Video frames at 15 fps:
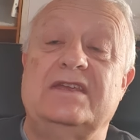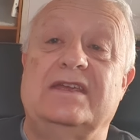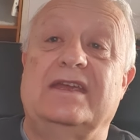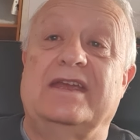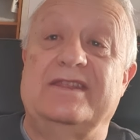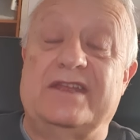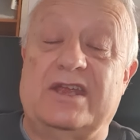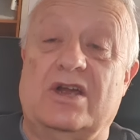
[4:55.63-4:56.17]

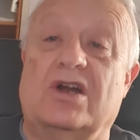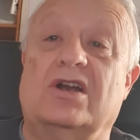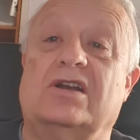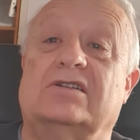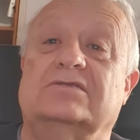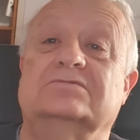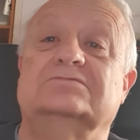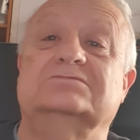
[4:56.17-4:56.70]
And they
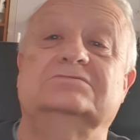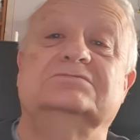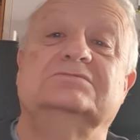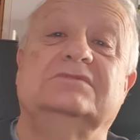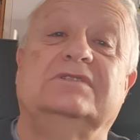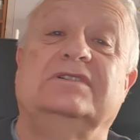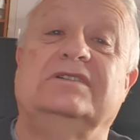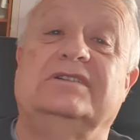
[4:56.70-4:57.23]
are.
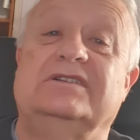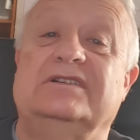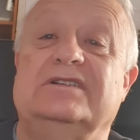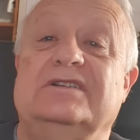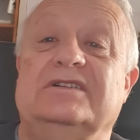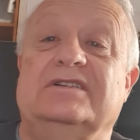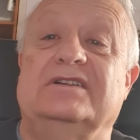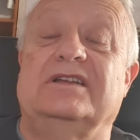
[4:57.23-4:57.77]

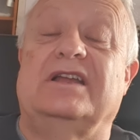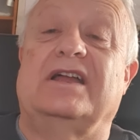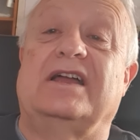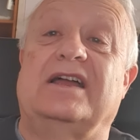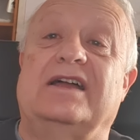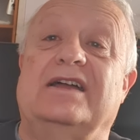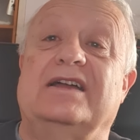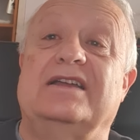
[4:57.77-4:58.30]

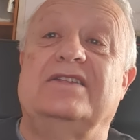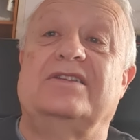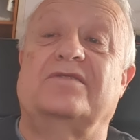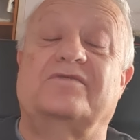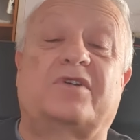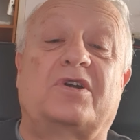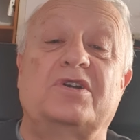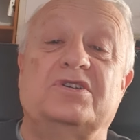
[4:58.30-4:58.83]
They're
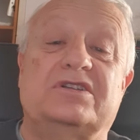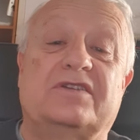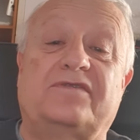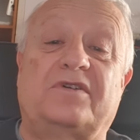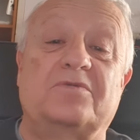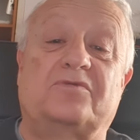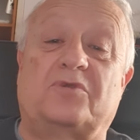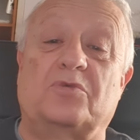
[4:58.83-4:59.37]
very
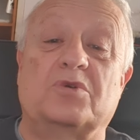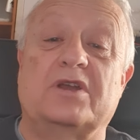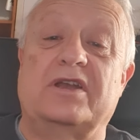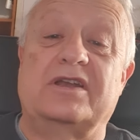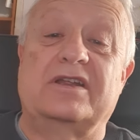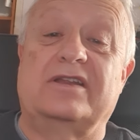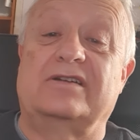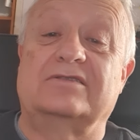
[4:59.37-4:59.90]
different from one
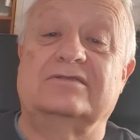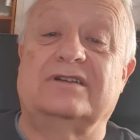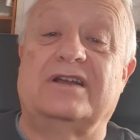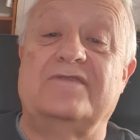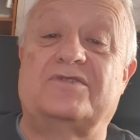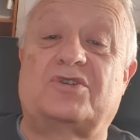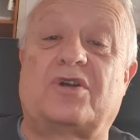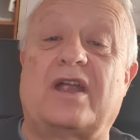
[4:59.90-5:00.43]
another.
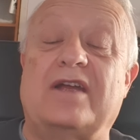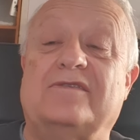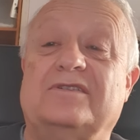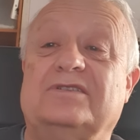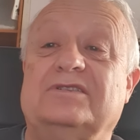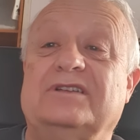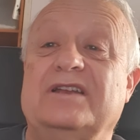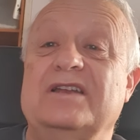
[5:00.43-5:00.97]
I've
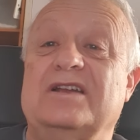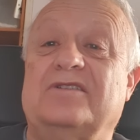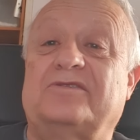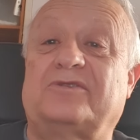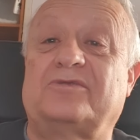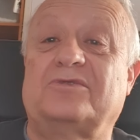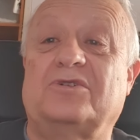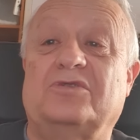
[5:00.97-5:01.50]
traveled
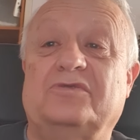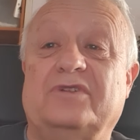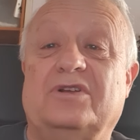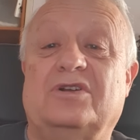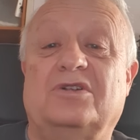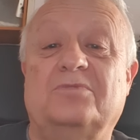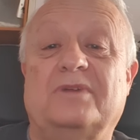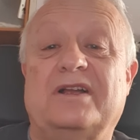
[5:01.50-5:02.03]
enough of
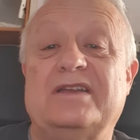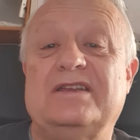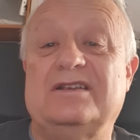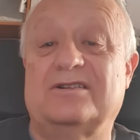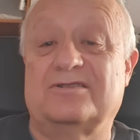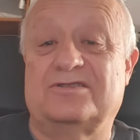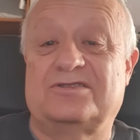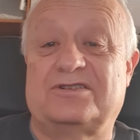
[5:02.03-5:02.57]
all my
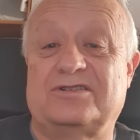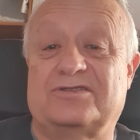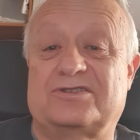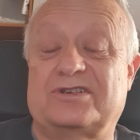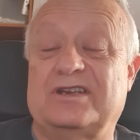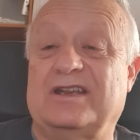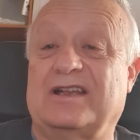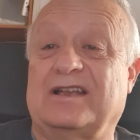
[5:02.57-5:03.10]
years to
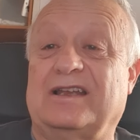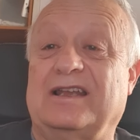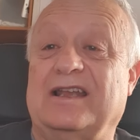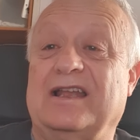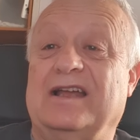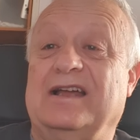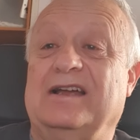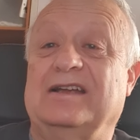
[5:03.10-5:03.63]
see a
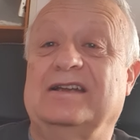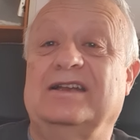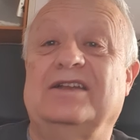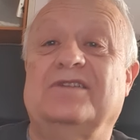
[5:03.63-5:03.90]
lot of